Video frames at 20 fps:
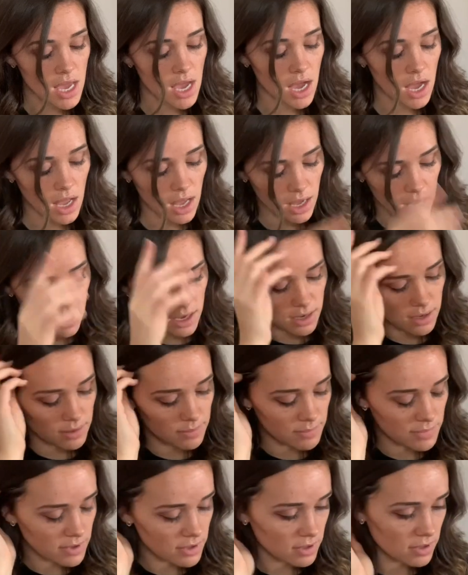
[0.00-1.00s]

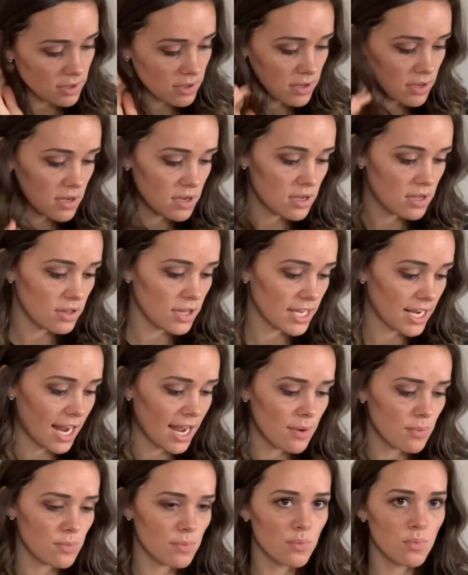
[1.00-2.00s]
Like
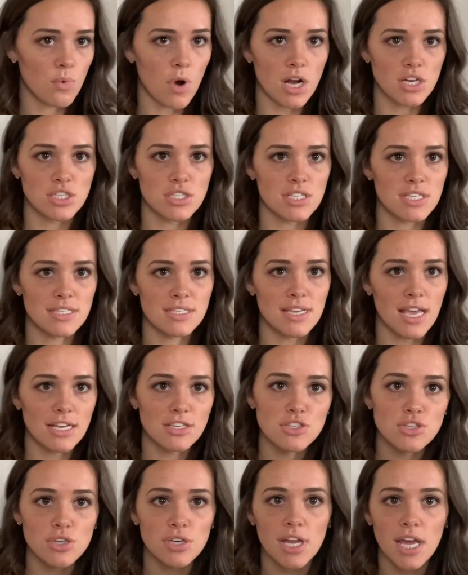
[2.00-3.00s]
I washed these
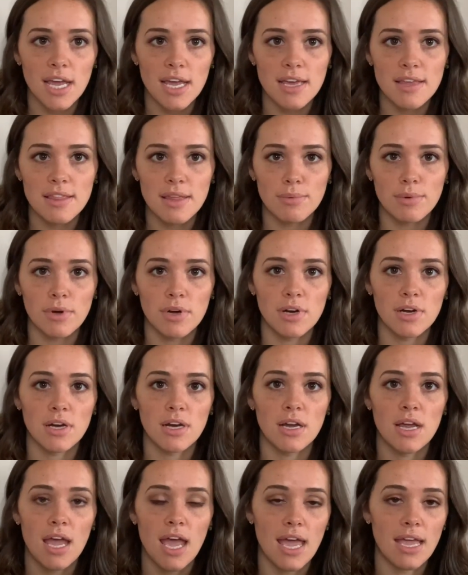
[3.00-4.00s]
yesterday. They were
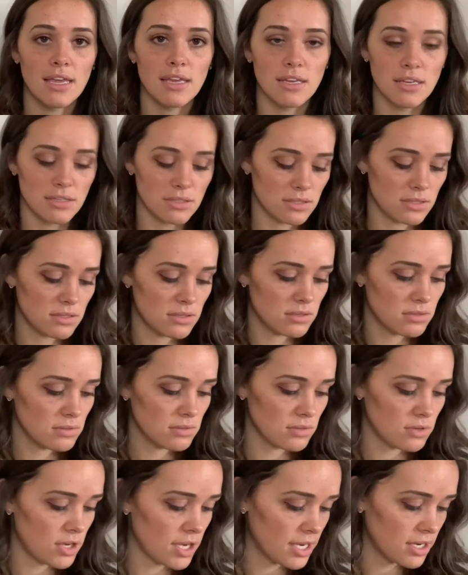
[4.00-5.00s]
hanging
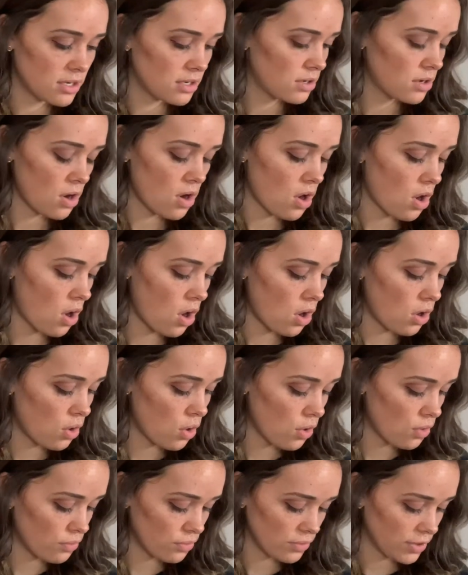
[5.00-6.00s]
like
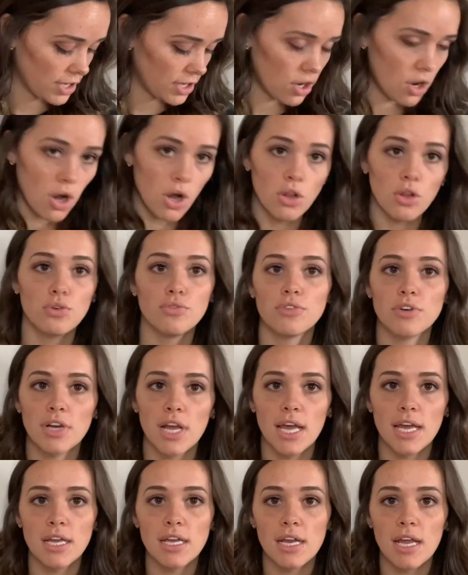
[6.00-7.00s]
all
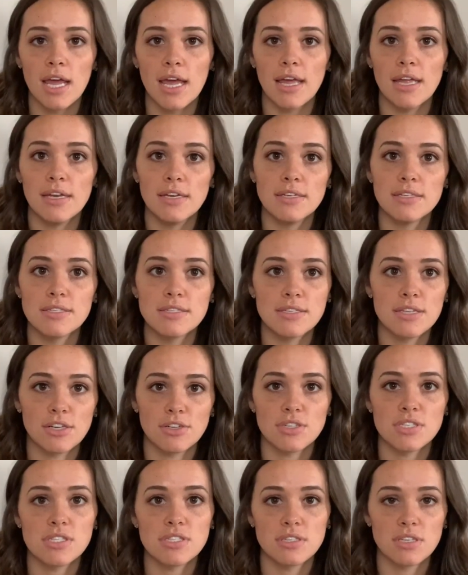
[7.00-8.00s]
overnight, and they're
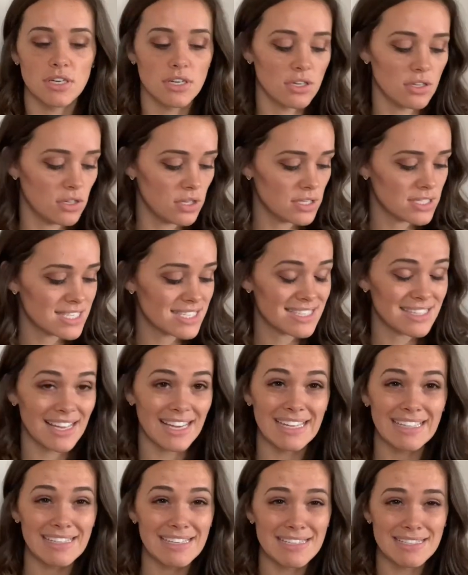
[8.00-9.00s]
still
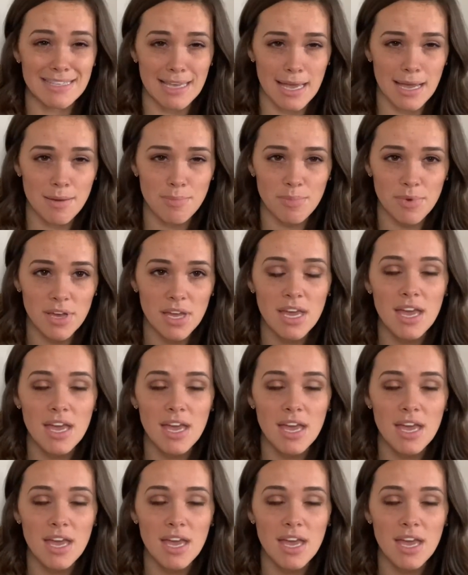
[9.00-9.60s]
slightly damp.